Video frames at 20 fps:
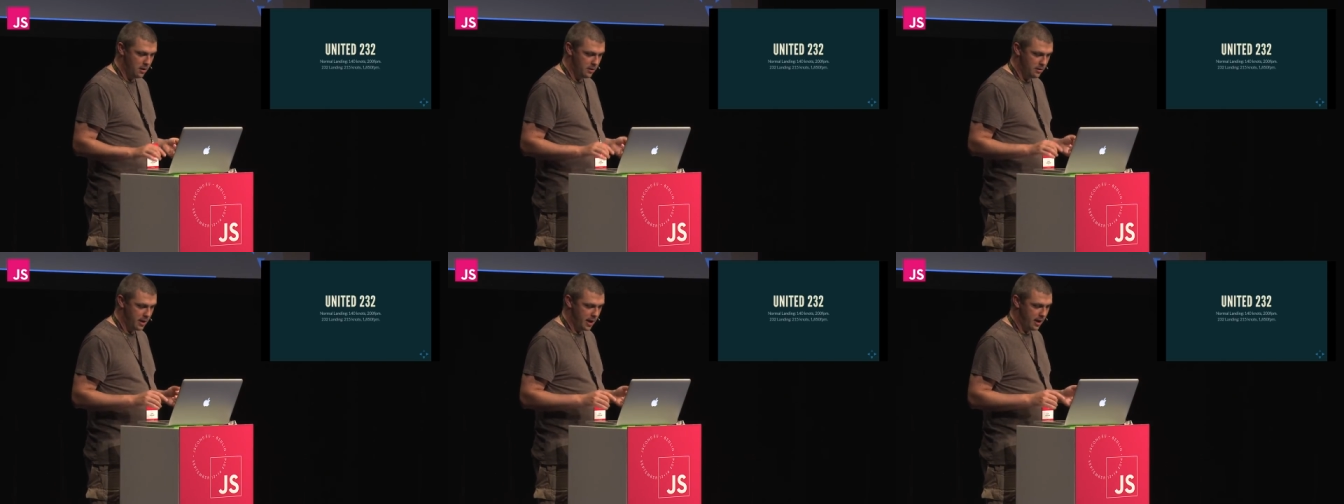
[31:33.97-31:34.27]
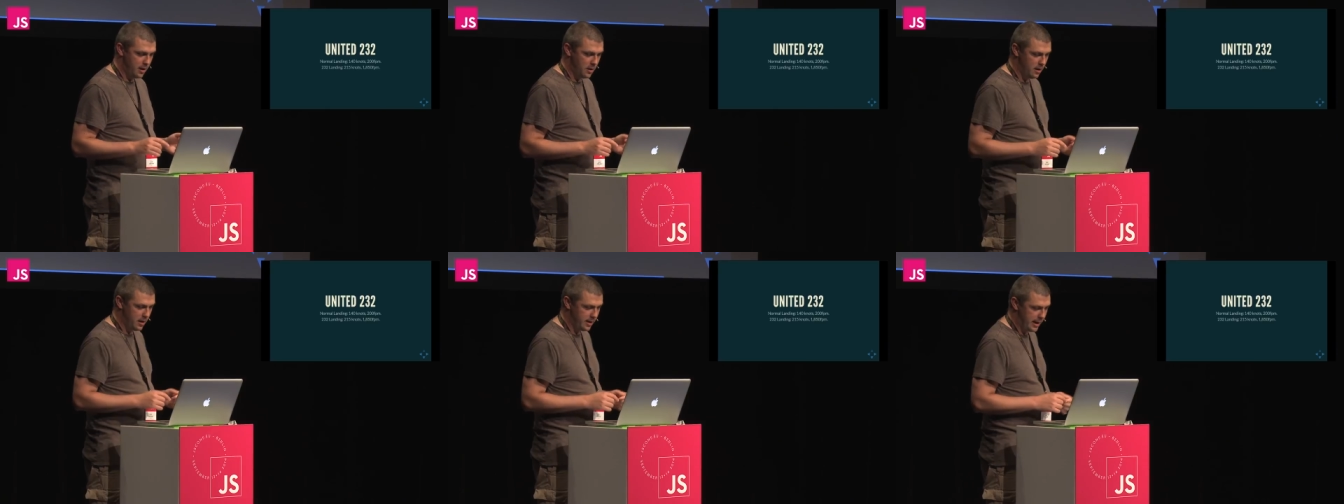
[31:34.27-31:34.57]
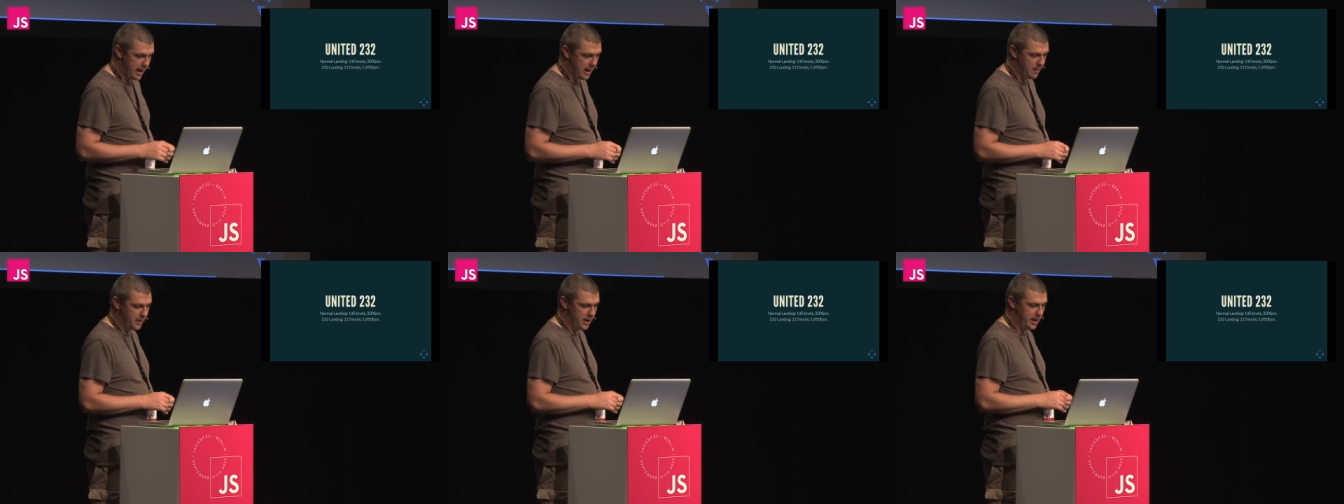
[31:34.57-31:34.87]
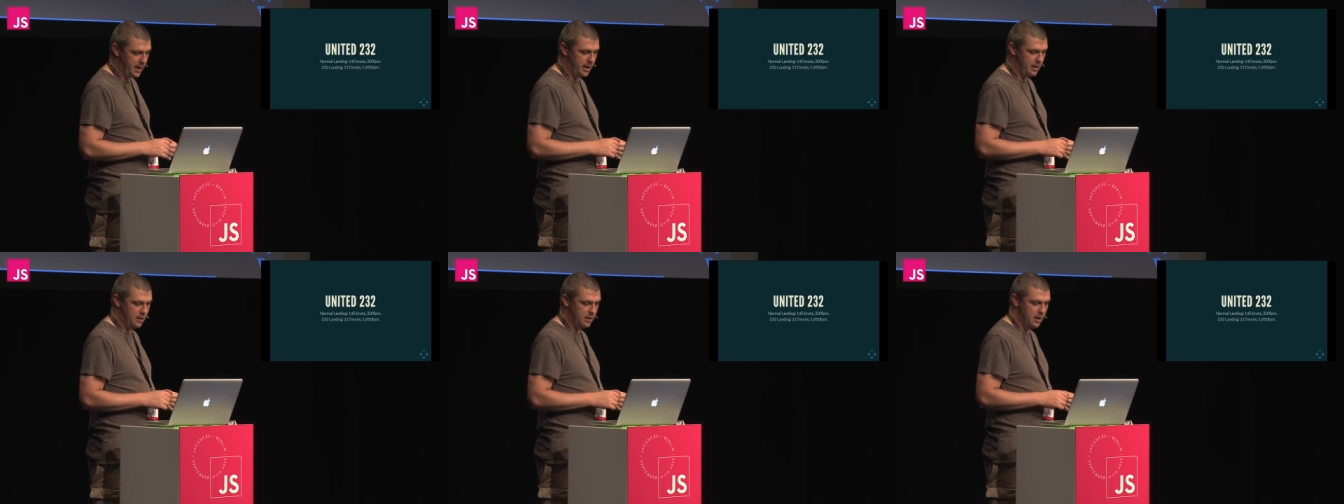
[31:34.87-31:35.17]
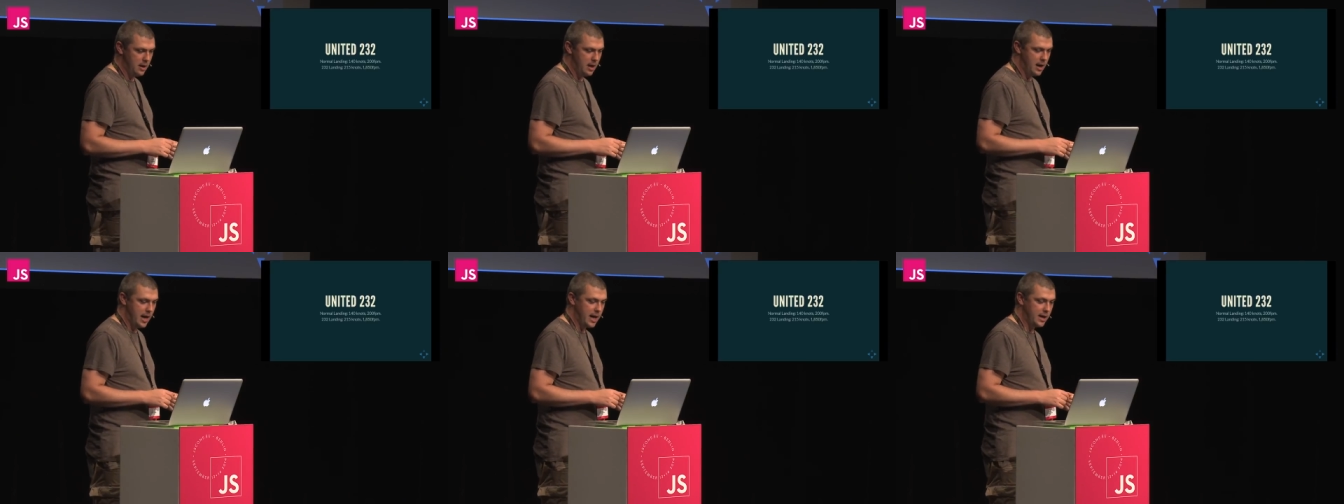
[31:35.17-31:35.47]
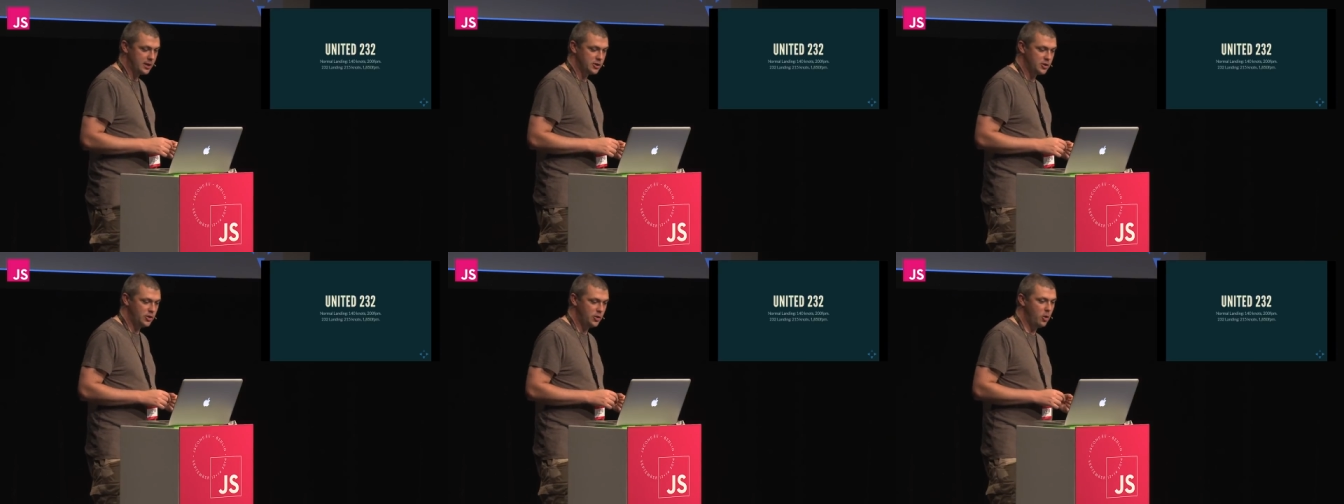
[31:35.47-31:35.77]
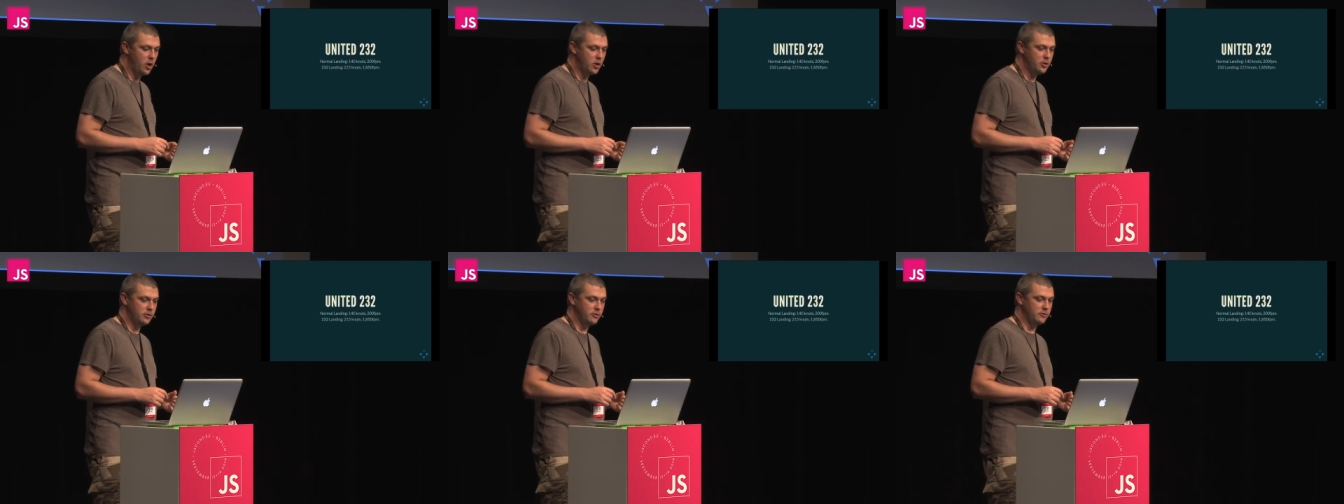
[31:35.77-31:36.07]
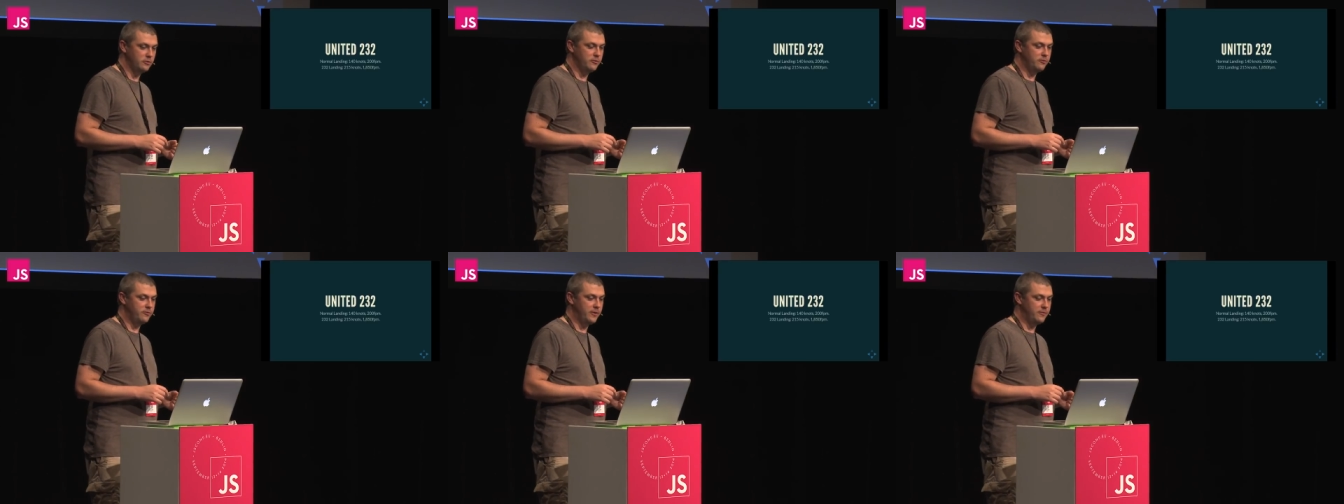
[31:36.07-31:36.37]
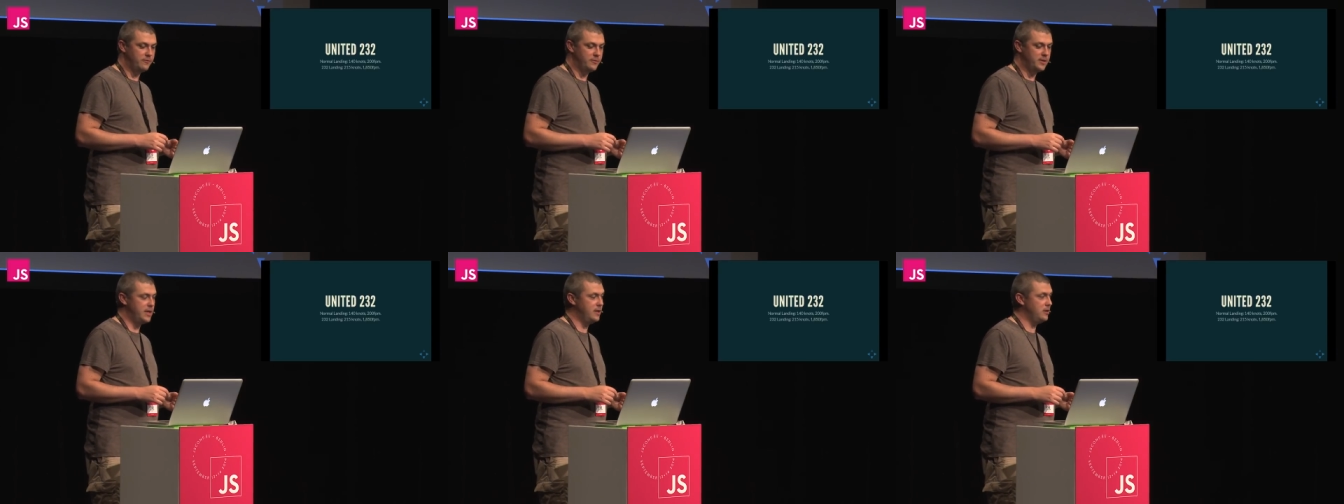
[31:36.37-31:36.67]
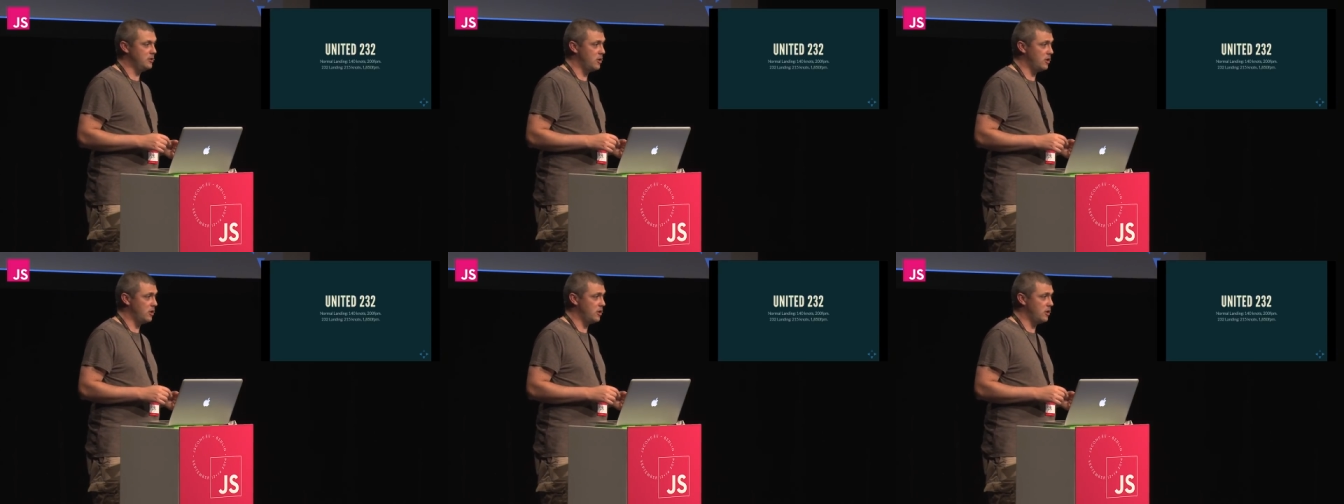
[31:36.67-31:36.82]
They are now coming in at 215